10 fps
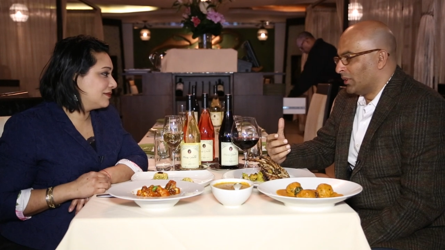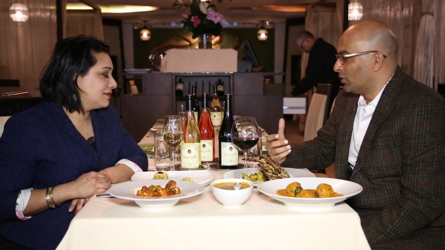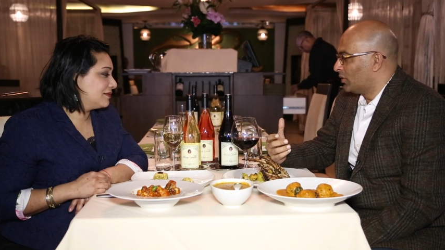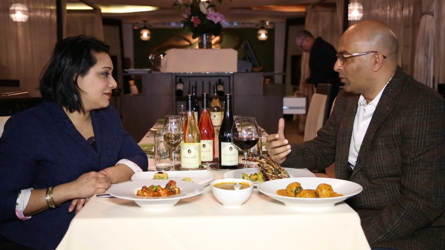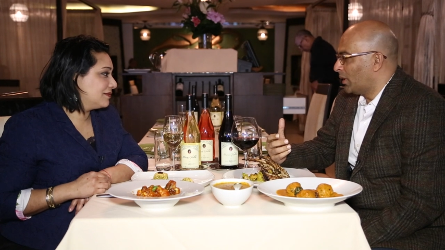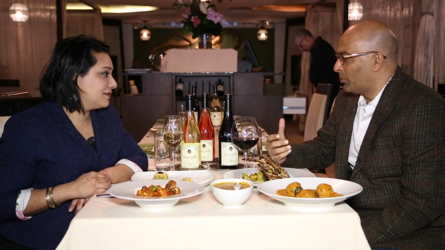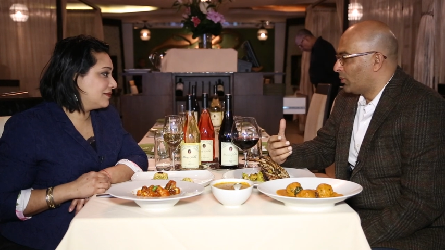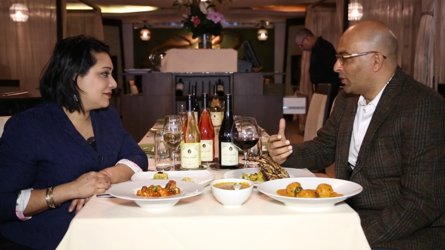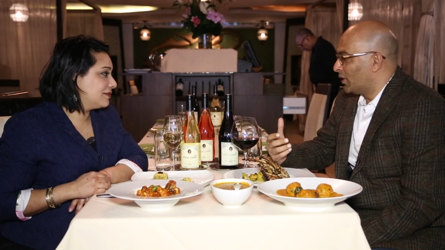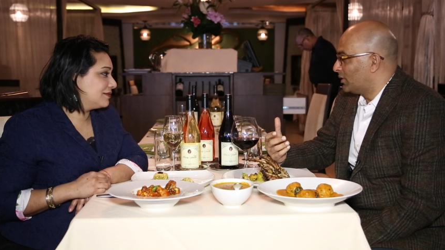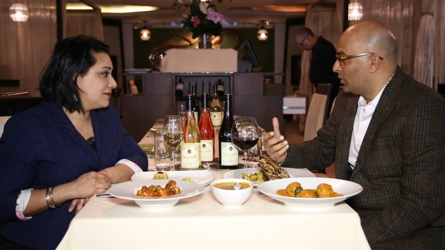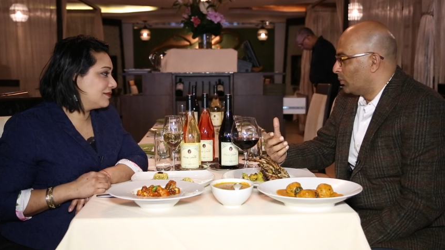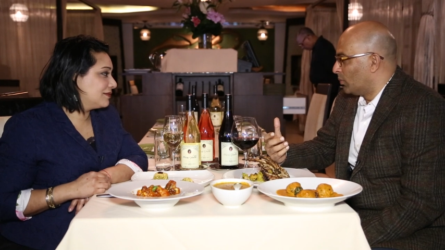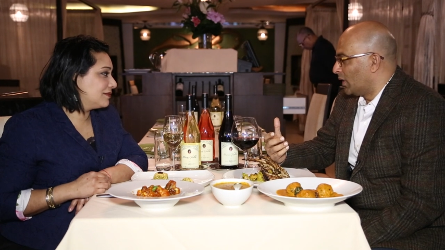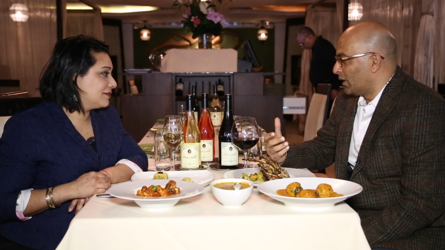Speaker 1: With good grapes, you get
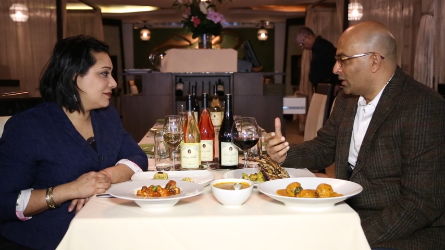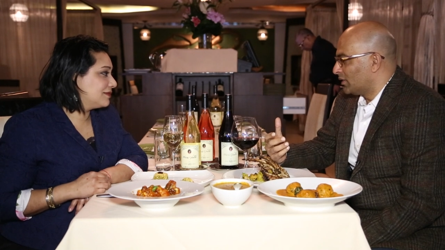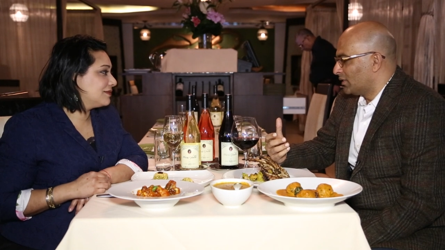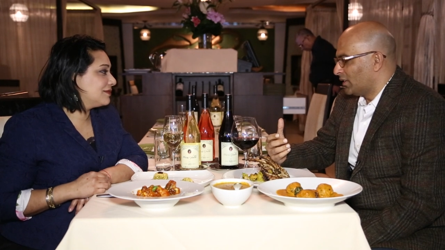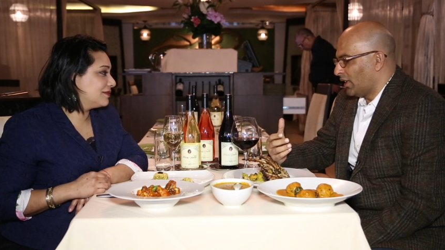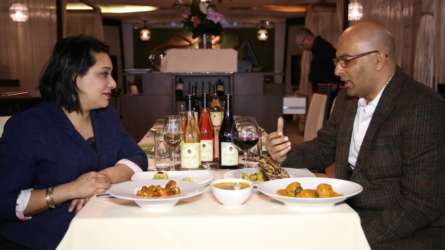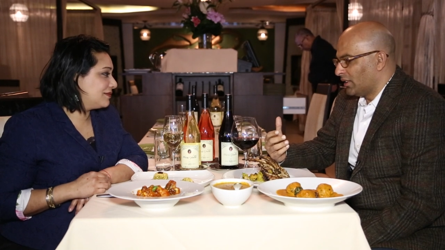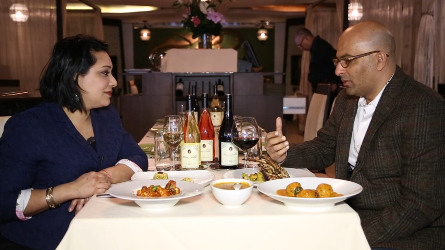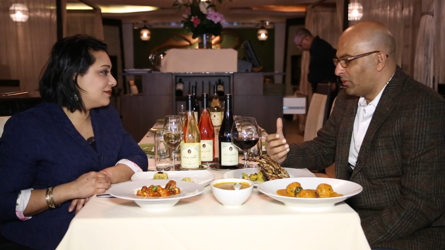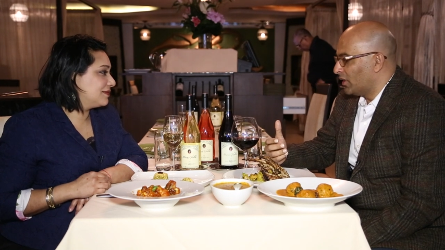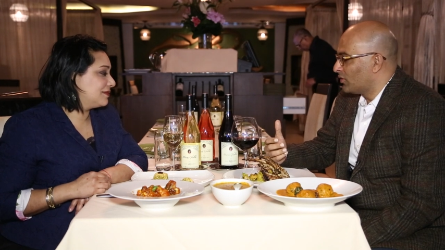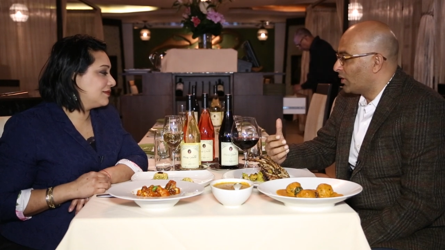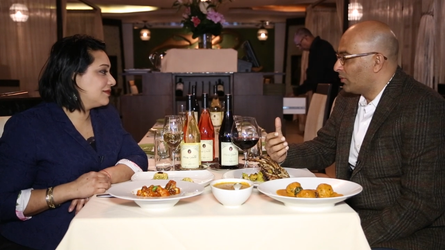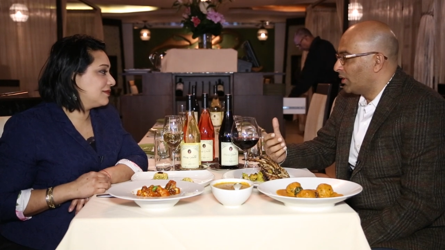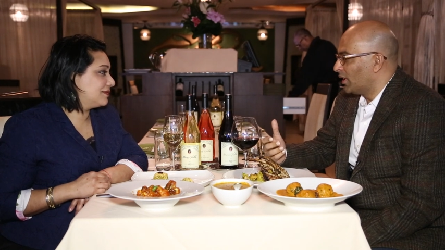good wine. And the
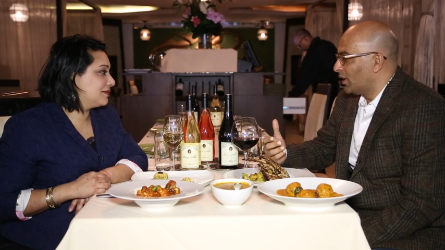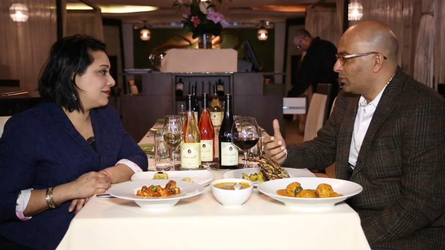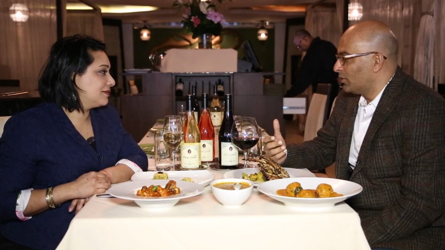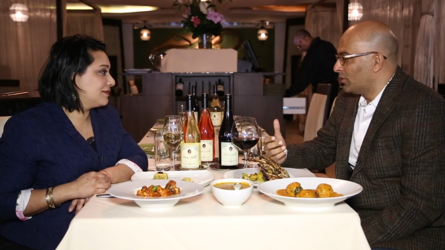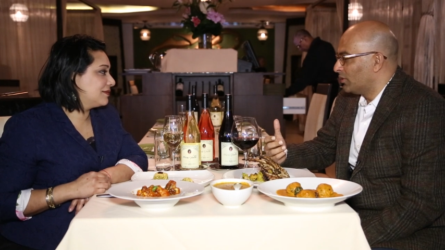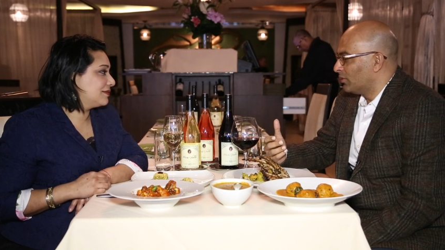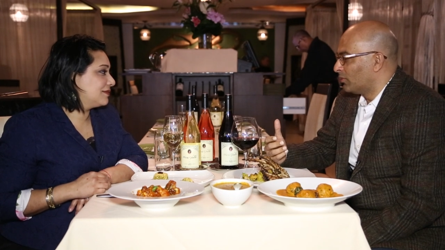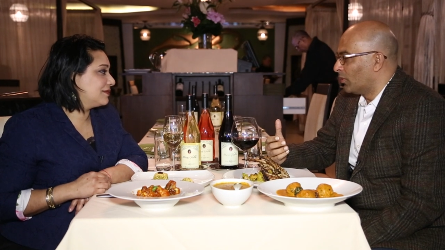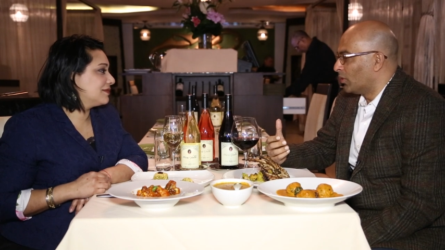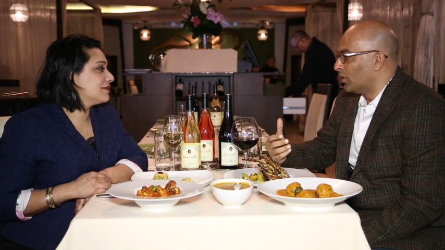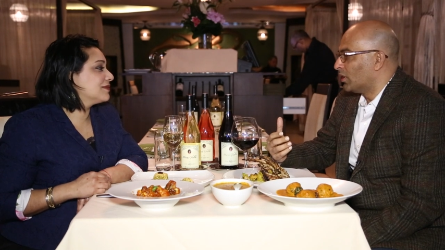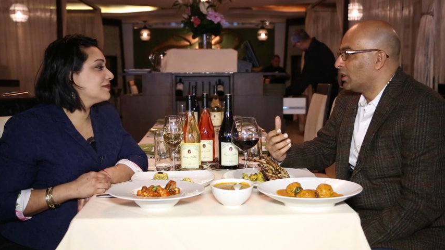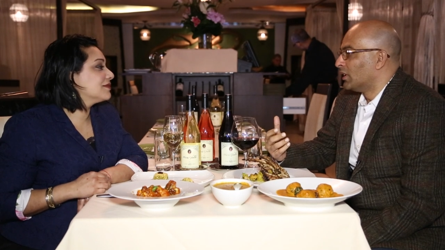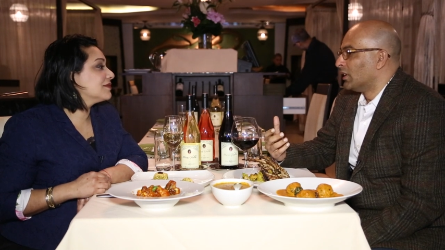French are renowned for